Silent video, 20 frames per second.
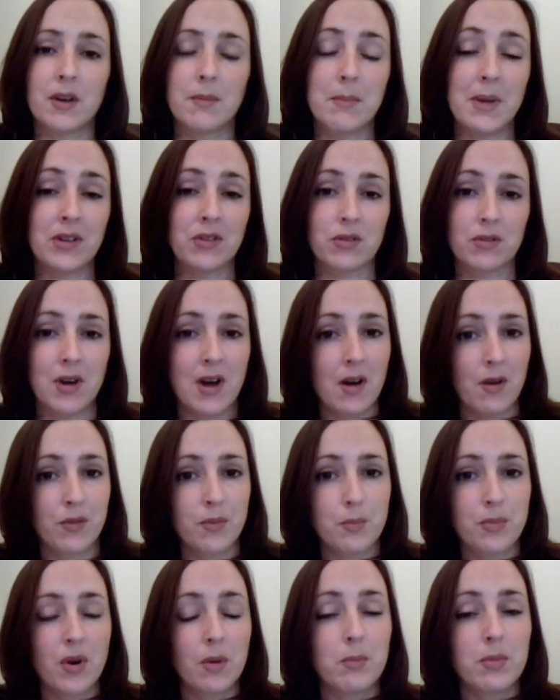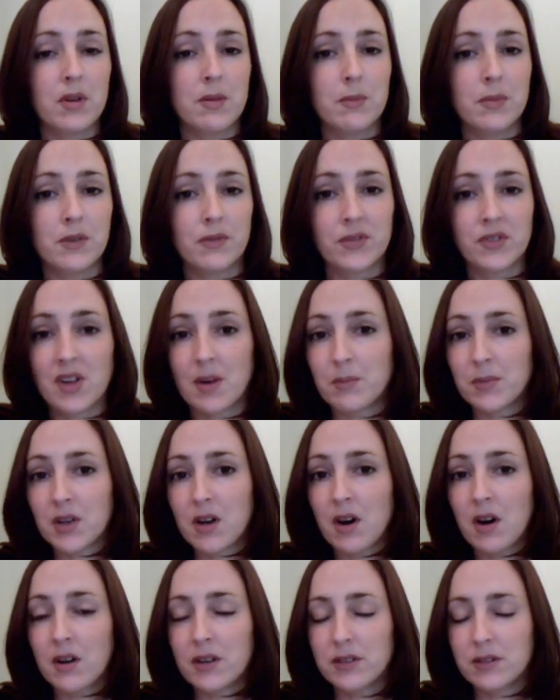a mental health problem of some
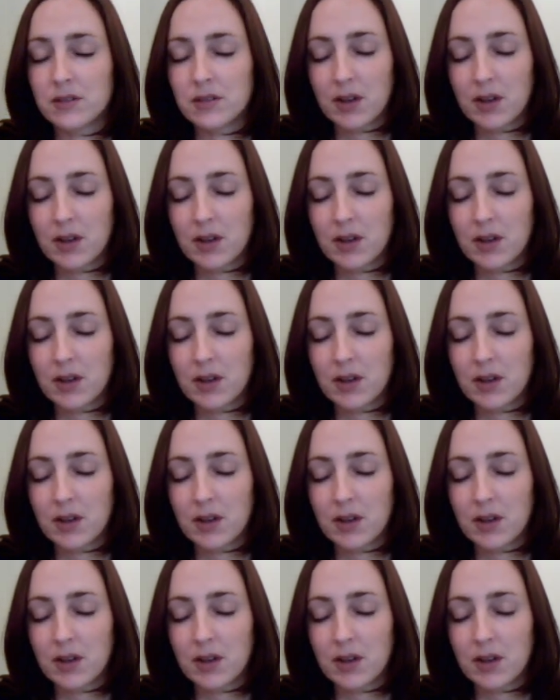kind.